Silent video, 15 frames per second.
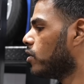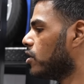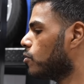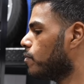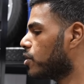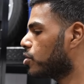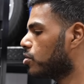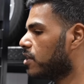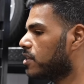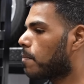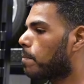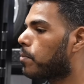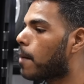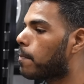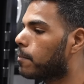need to make sure there's
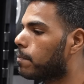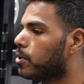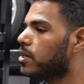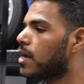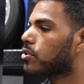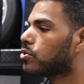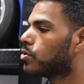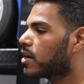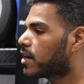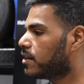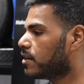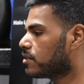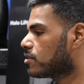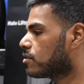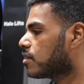a proper burnout truck
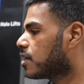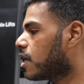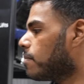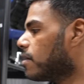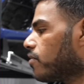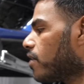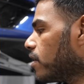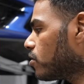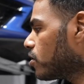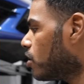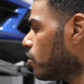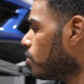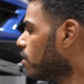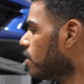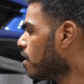and it's gonna be ready to
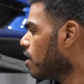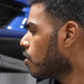go.